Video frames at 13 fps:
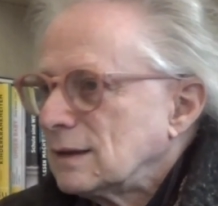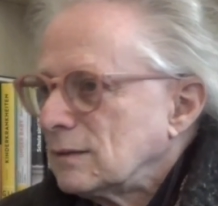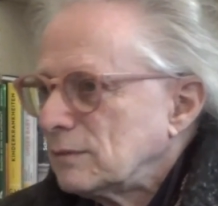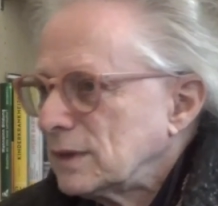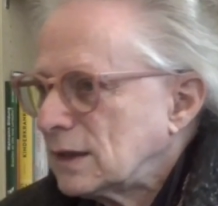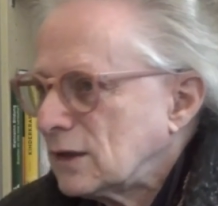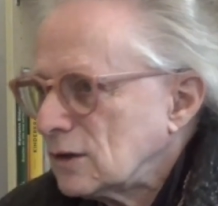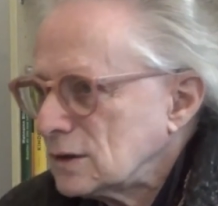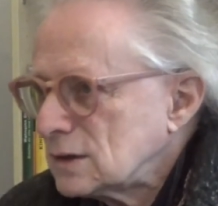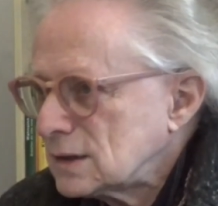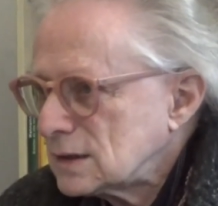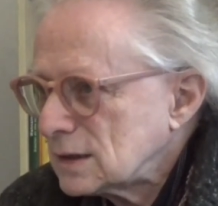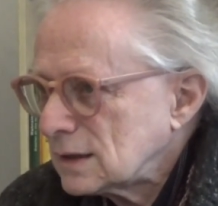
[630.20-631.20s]

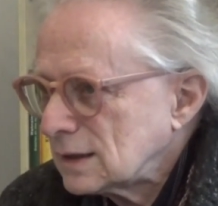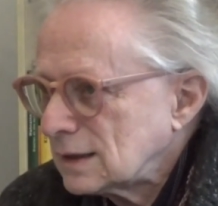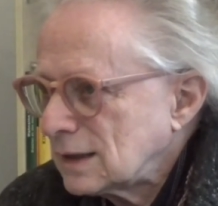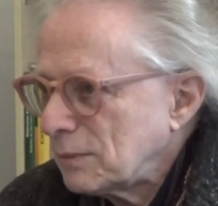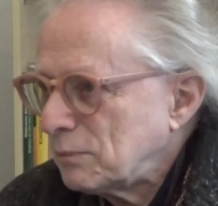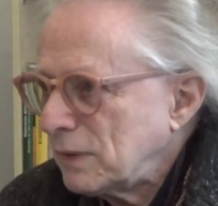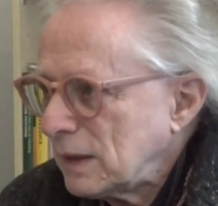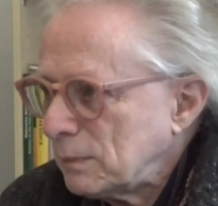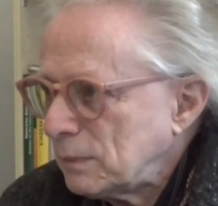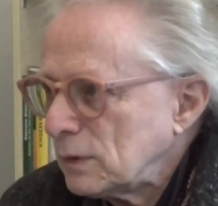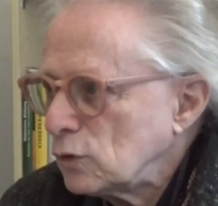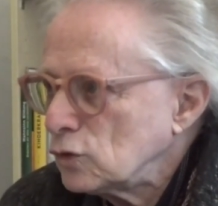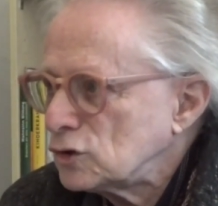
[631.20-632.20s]
Because the
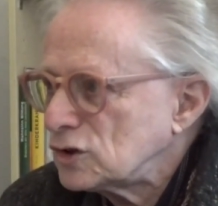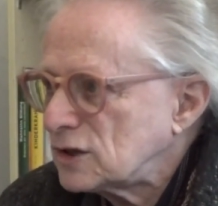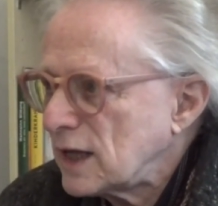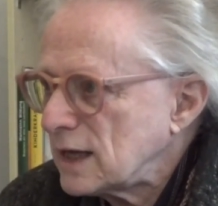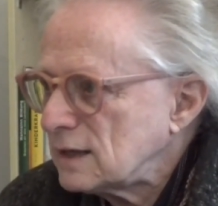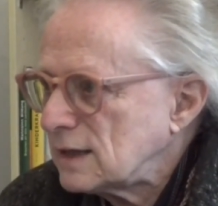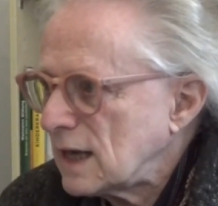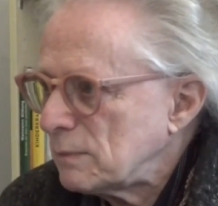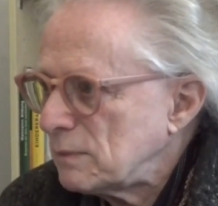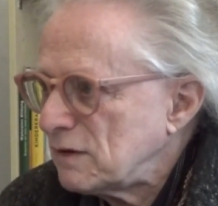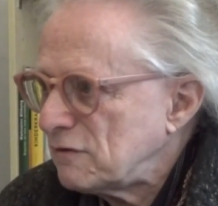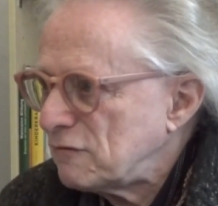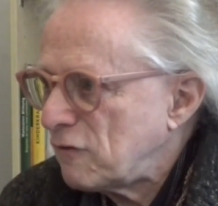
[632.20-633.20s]
people who stayed there
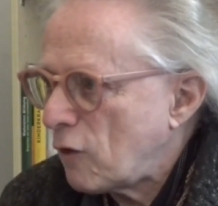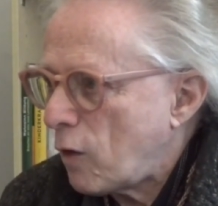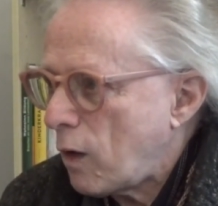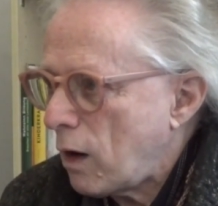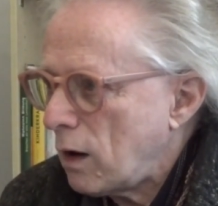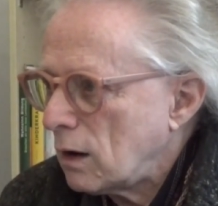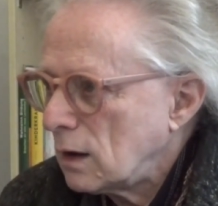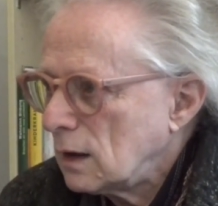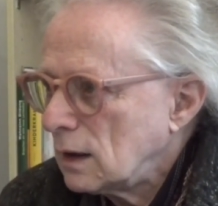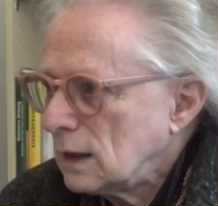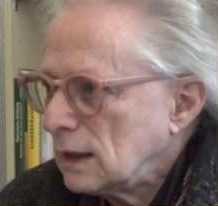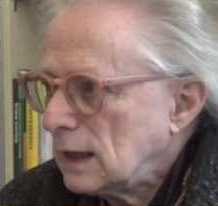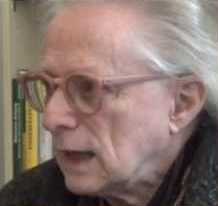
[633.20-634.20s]
before
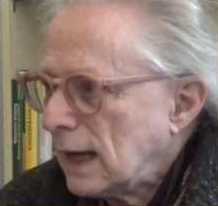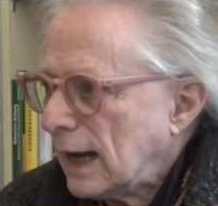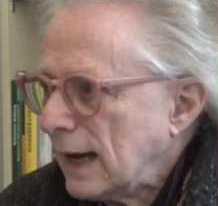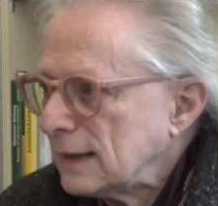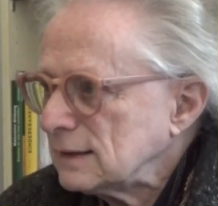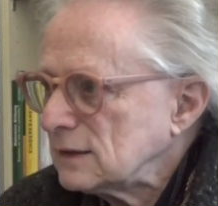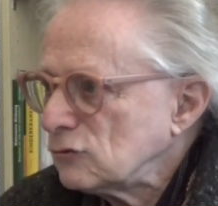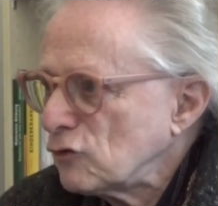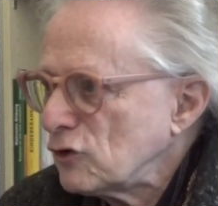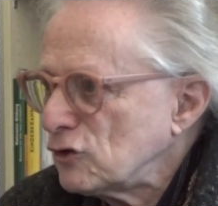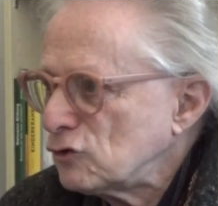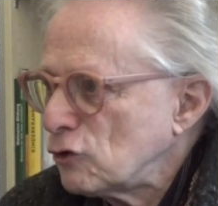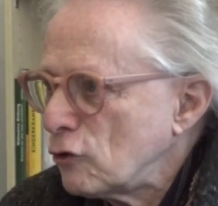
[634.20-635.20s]
hadn't
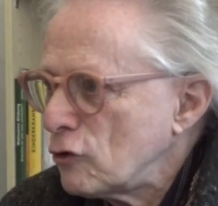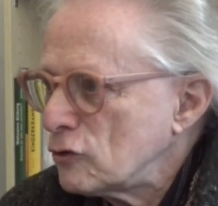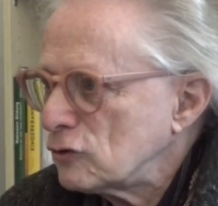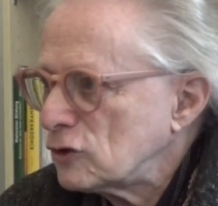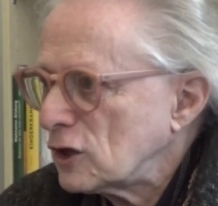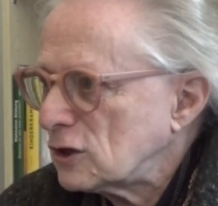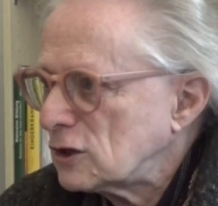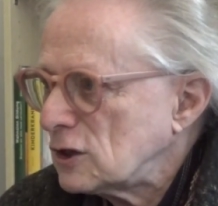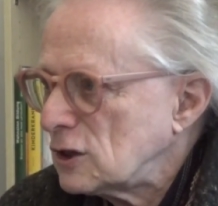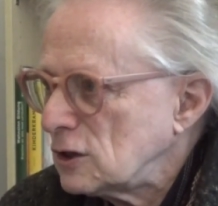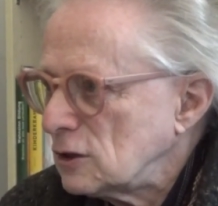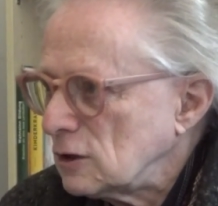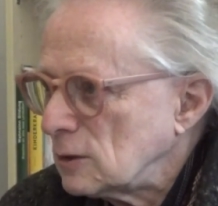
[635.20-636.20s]
returned the
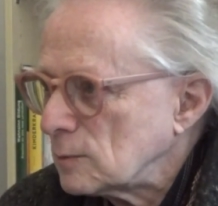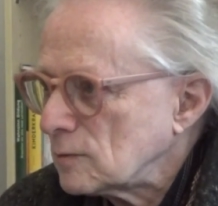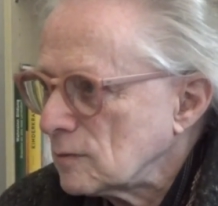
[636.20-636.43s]
key.